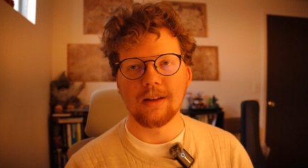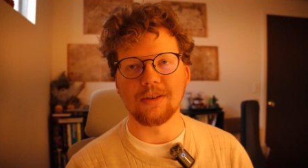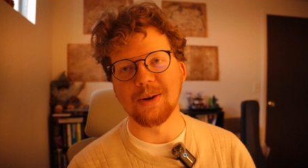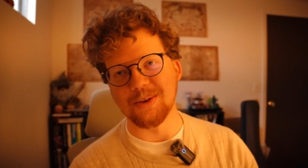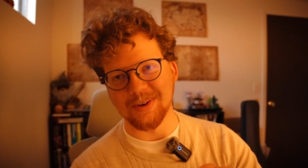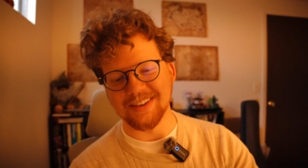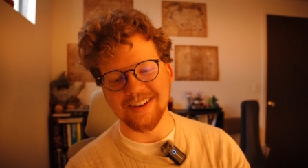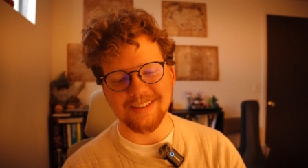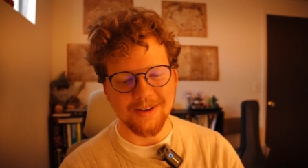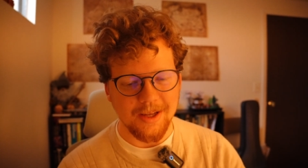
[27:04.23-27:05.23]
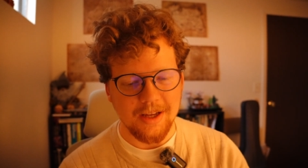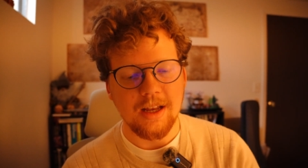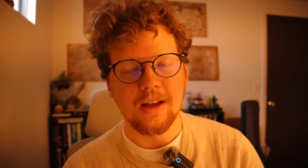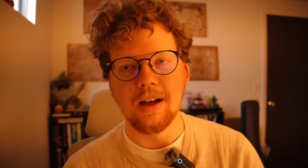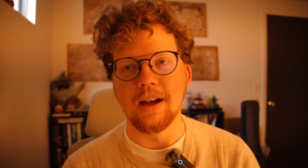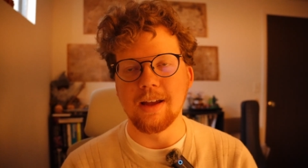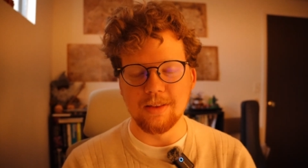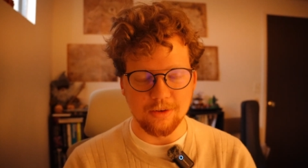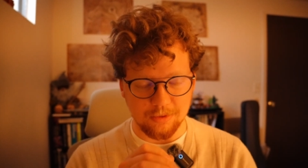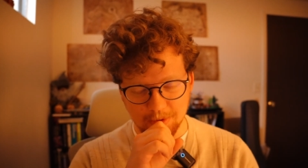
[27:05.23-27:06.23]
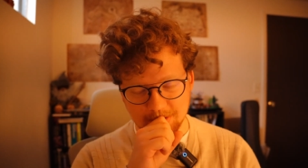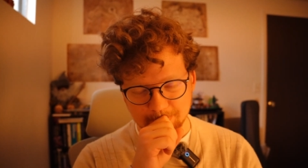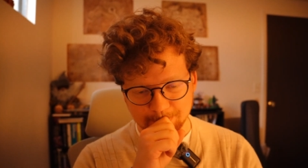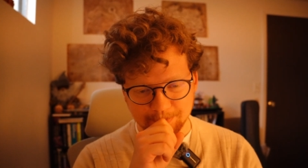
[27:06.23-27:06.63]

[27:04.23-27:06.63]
So here's what he says in this source.